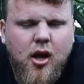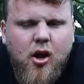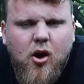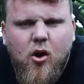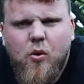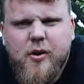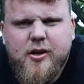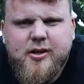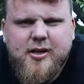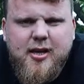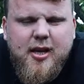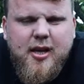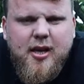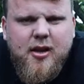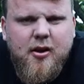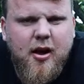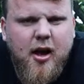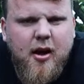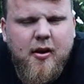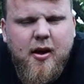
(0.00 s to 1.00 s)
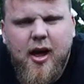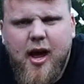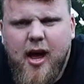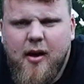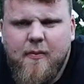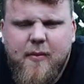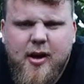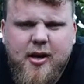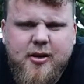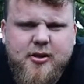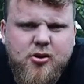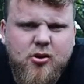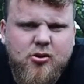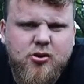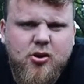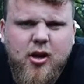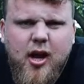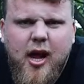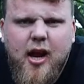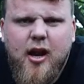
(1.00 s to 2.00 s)
always a hit and miss. So
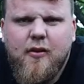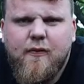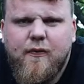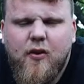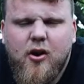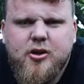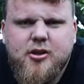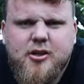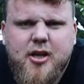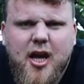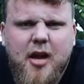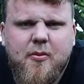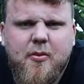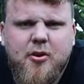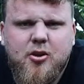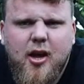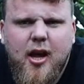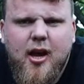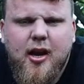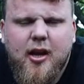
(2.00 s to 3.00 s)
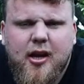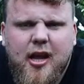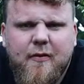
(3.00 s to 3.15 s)
to hit it first time and to hit it